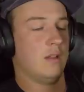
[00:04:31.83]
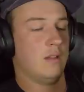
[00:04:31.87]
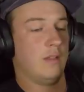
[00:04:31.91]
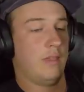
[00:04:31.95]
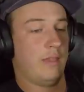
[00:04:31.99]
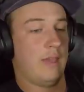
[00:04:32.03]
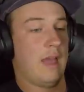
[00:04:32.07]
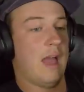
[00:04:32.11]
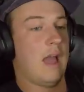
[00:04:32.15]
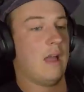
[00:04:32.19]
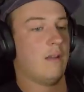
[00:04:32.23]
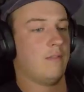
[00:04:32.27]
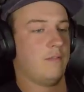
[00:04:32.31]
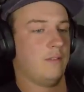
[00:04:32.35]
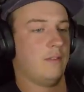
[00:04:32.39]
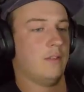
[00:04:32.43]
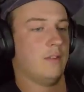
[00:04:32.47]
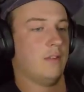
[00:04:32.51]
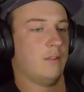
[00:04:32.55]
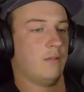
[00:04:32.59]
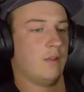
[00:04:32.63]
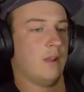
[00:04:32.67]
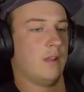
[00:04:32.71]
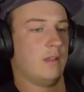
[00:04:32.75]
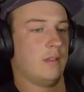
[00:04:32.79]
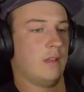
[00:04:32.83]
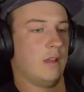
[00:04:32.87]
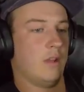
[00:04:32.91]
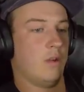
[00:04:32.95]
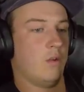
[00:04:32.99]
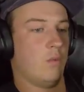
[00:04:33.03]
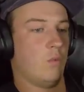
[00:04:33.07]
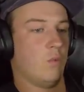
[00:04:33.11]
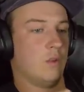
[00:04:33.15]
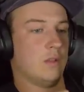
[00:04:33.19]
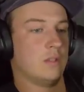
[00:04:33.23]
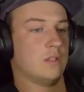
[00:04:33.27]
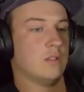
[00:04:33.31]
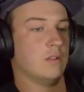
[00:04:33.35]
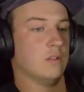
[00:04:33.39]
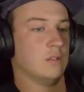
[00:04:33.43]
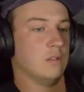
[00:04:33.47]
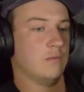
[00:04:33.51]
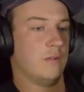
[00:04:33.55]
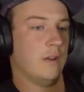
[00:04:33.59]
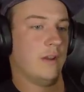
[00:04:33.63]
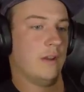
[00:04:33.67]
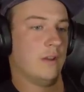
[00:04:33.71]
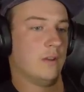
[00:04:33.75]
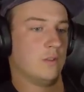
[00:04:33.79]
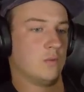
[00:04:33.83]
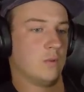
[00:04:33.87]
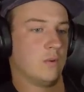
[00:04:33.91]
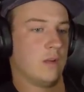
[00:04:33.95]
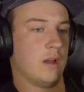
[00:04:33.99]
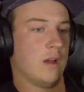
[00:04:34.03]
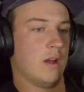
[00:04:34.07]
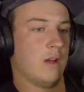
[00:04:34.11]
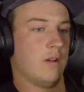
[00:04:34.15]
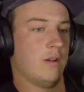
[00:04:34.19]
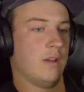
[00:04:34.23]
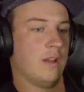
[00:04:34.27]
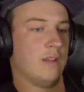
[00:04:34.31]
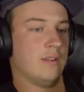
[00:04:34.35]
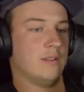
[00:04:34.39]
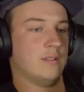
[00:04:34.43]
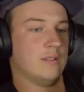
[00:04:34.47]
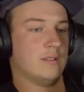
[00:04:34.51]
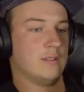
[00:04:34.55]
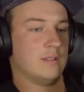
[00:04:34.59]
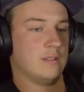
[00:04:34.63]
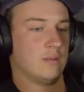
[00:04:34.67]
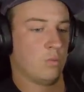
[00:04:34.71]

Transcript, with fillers: that feeling right there, once those videos were out and